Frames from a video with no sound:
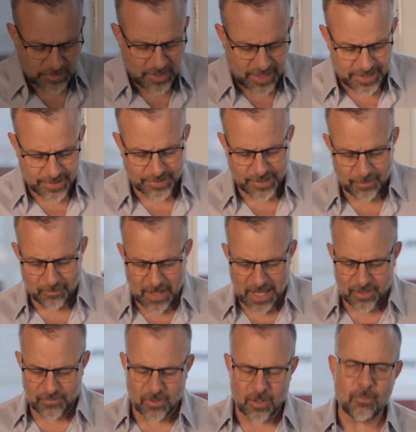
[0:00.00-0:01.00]
take a step
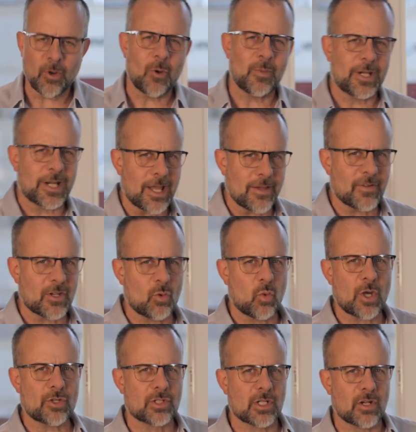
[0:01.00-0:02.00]
back for a moment, and I have a
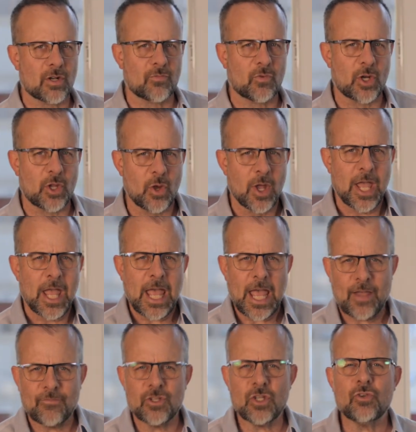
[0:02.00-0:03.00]
question here for you.
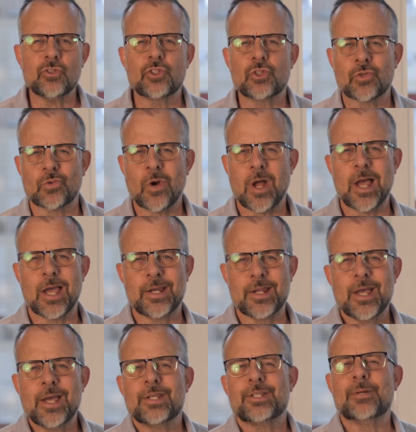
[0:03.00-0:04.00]
Have you
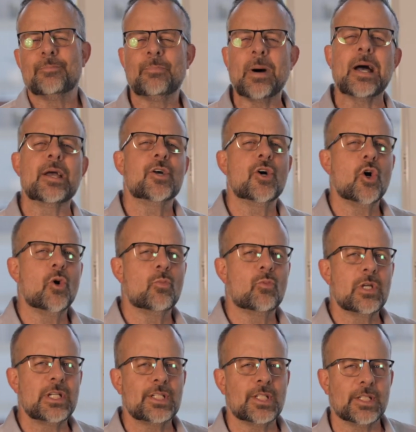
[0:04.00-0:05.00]
tried to buy a
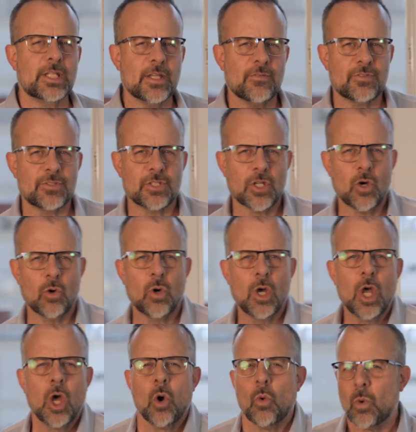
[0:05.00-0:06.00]
home recently? If so,
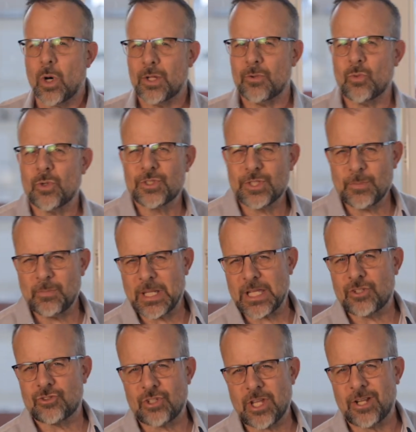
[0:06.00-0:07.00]
what was the
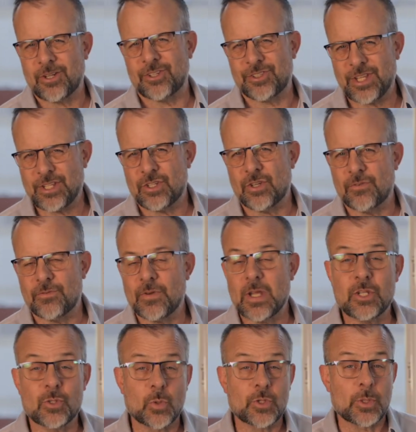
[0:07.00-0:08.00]
biggest challenge that you
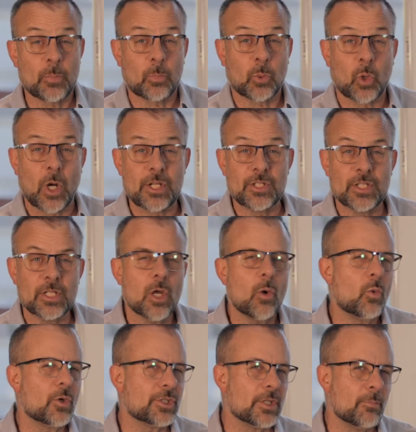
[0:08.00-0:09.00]
faced? Was it
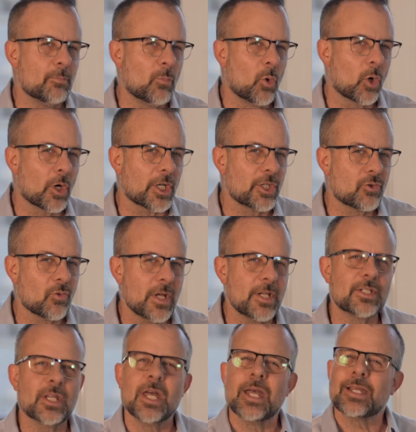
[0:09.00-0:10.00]
pricing? Was it mortgage
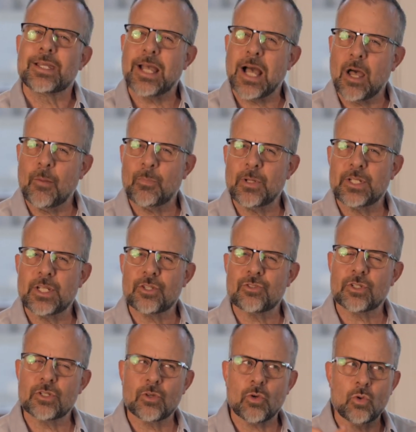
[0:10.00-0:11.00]
rates,
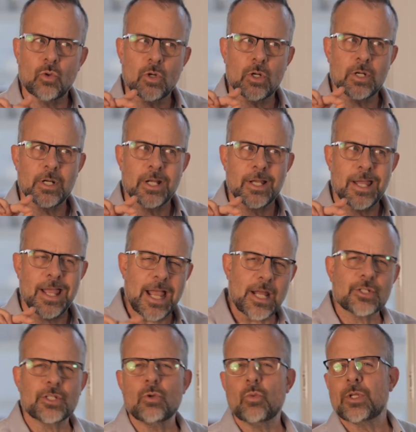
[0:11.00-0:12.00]
competition, or
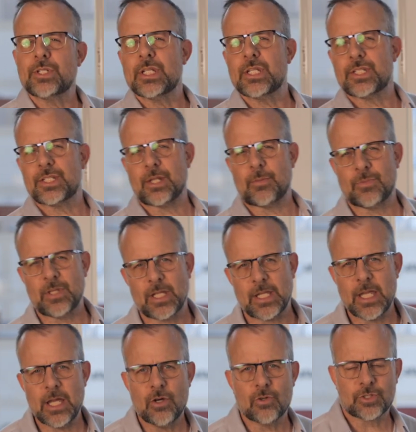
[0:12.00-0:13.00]
actually was it
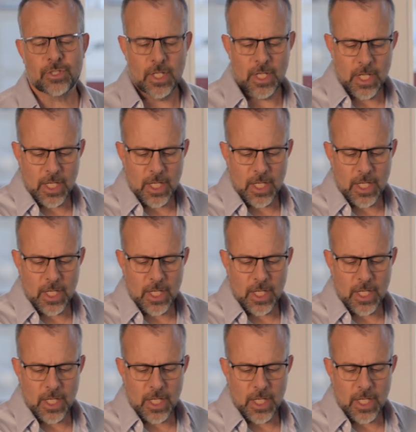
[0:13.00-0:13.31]
something else?